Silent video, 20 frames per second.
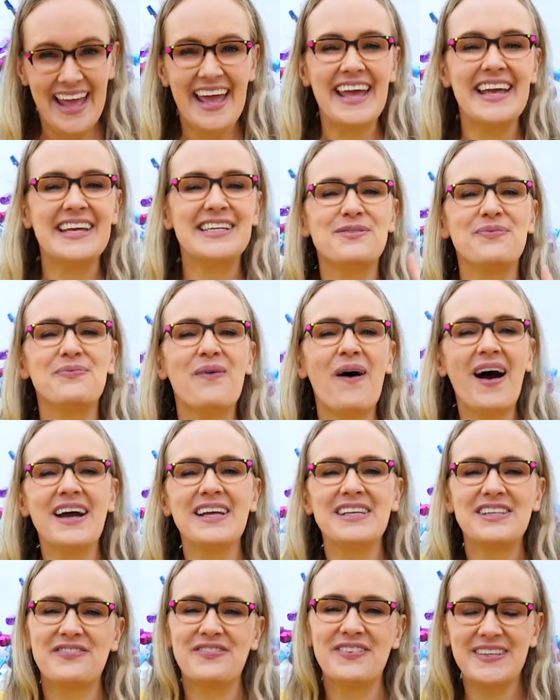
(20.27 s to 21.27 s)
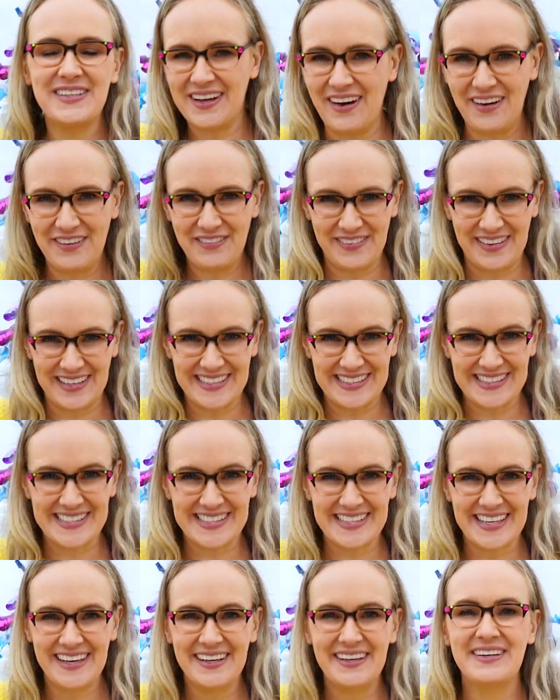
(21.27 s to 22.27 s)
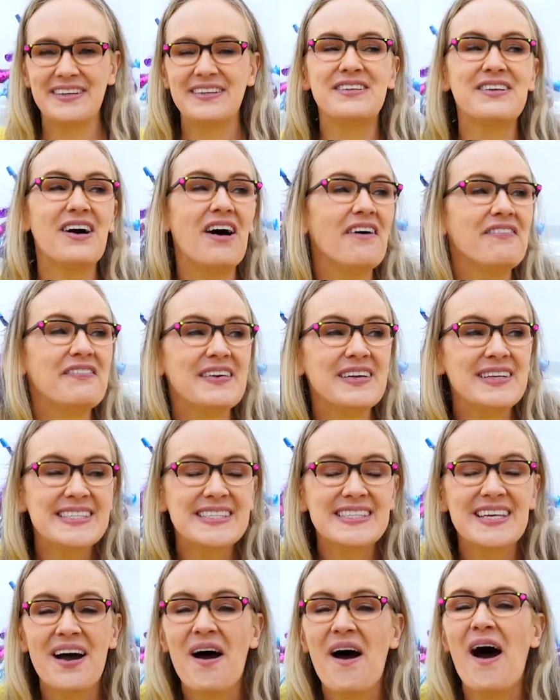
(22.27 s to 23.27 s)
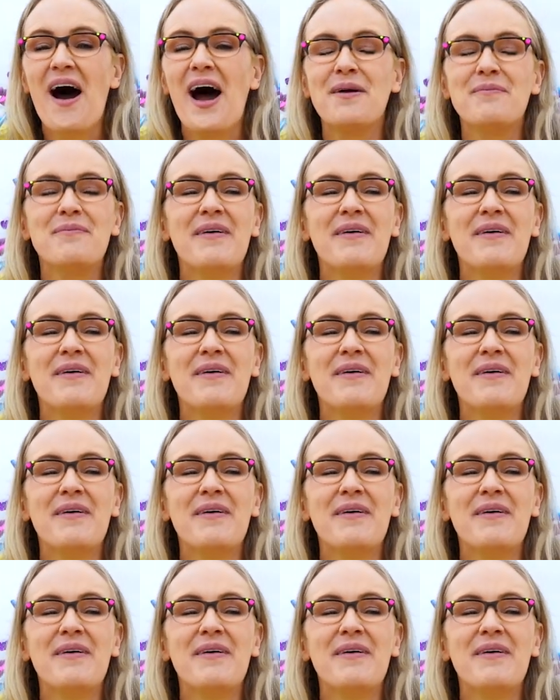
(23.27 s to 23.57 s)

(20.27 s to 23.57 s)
is watch for dolphins. Dolphins are